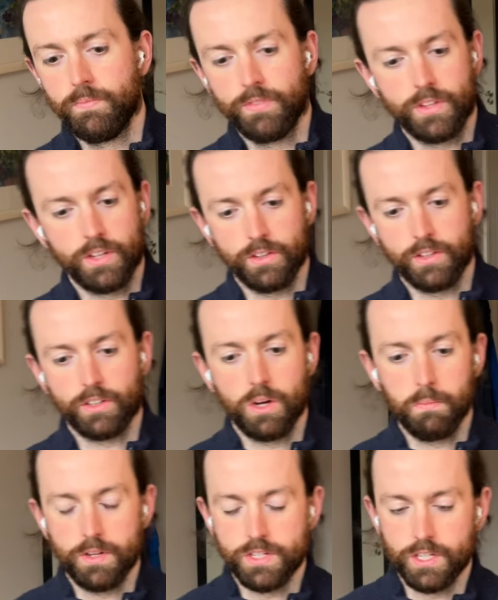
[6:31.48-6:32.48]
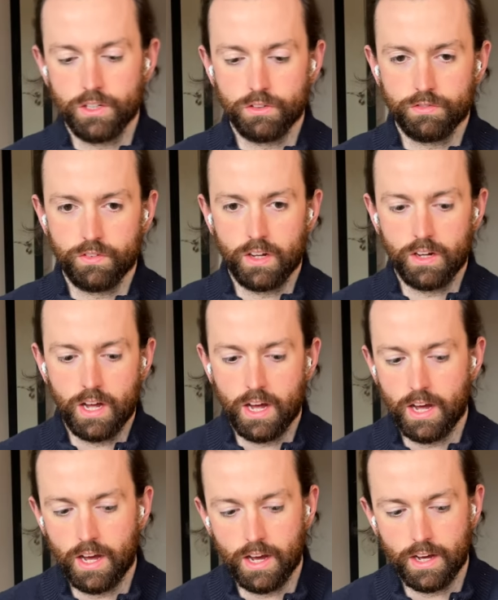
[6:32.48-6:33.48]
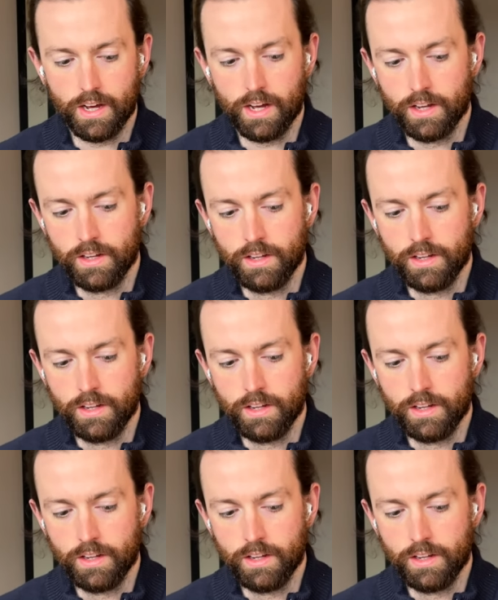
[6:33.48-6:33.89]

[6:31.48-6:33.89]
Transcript: The company itself, I